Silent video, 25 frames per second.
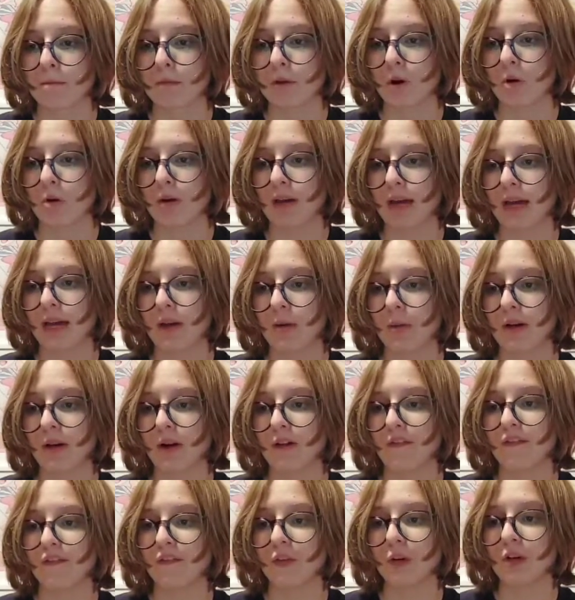Okay, here we
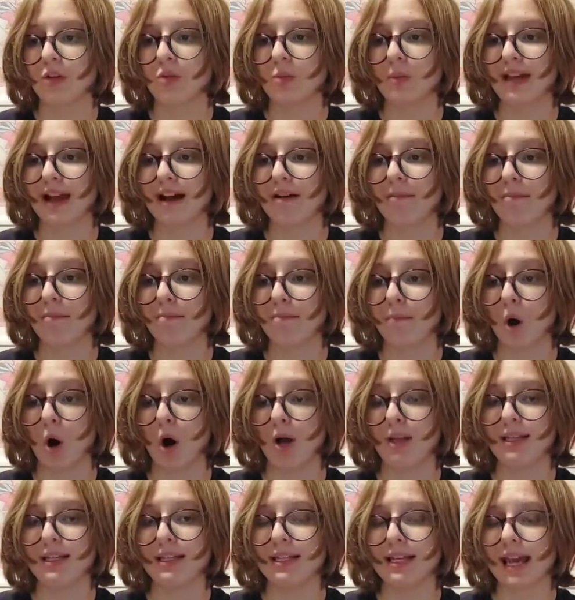go. First, we have
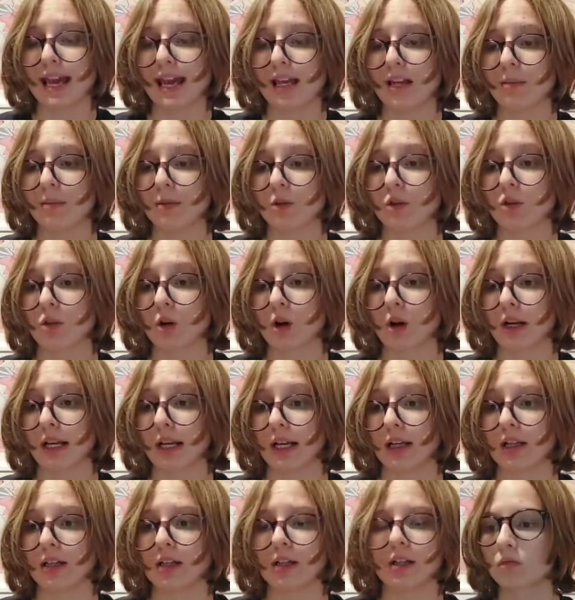Monty
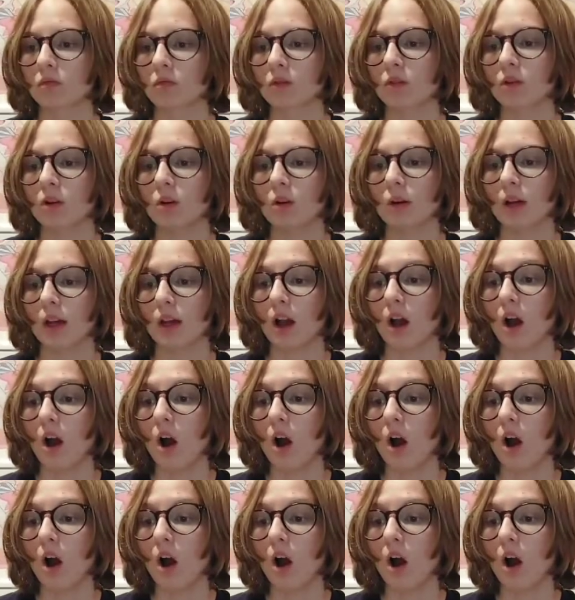animatronic. Okay.